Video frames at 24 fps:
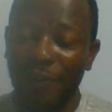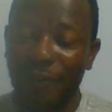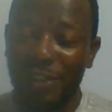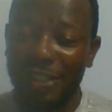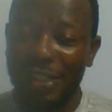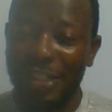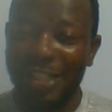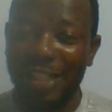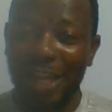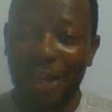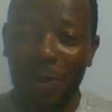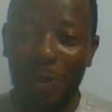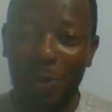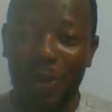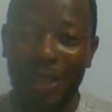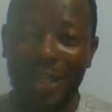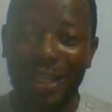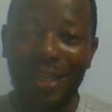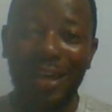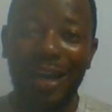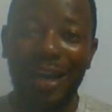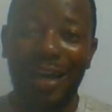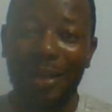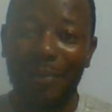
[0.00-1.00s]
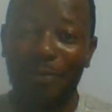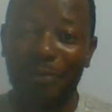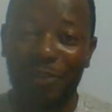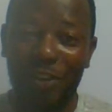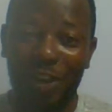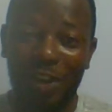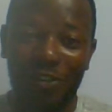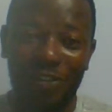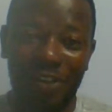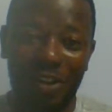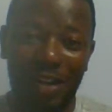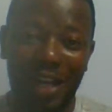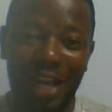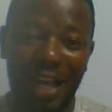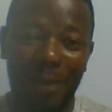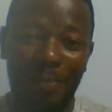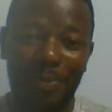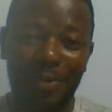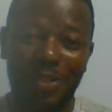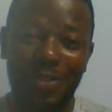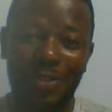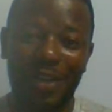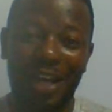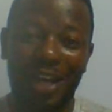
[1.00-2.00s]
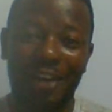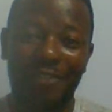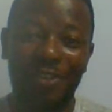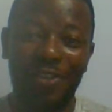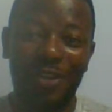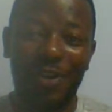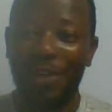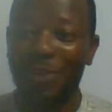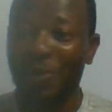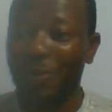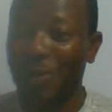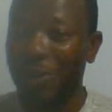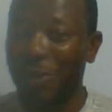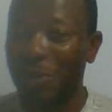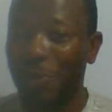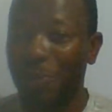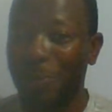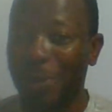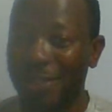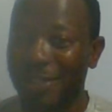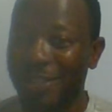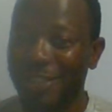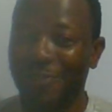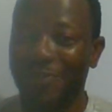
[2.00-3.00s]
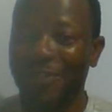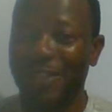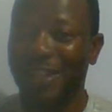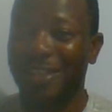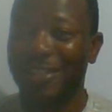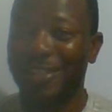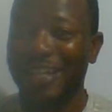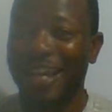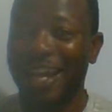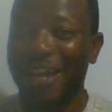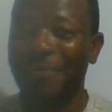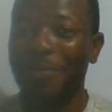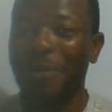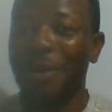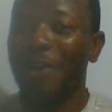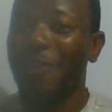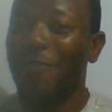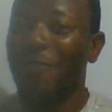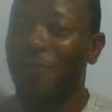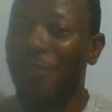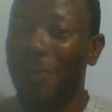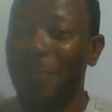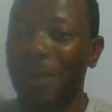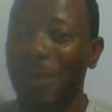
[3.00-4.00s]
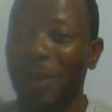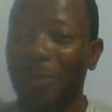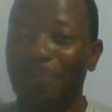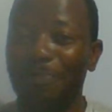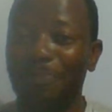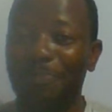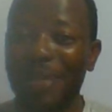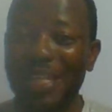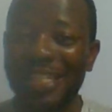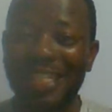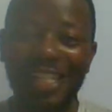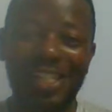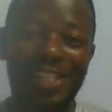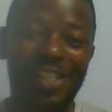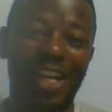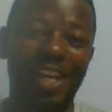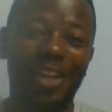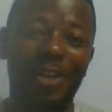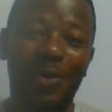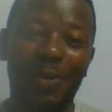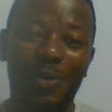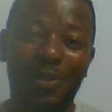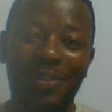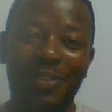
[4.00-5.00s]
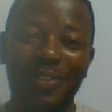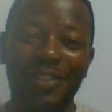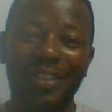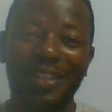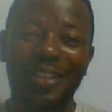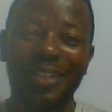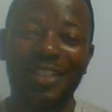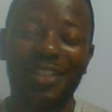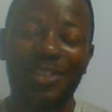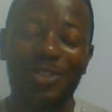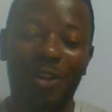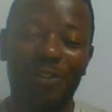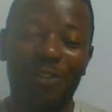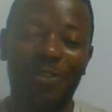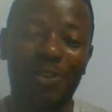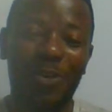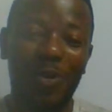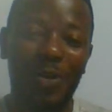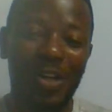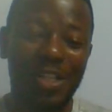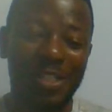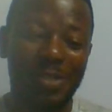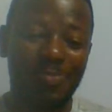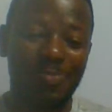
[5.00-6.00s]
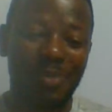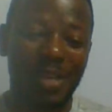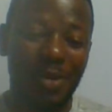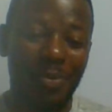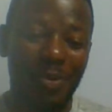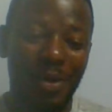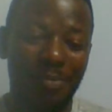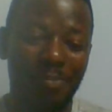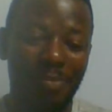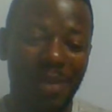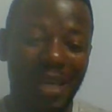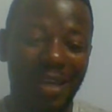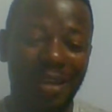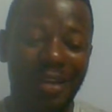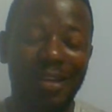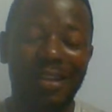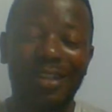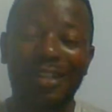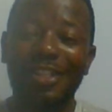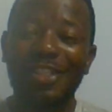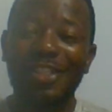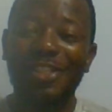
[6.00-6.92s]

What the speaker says: This is a quickie, and I'm very, very happy to have you. I know you must have taken time from your busy schedule to, of course, be with me.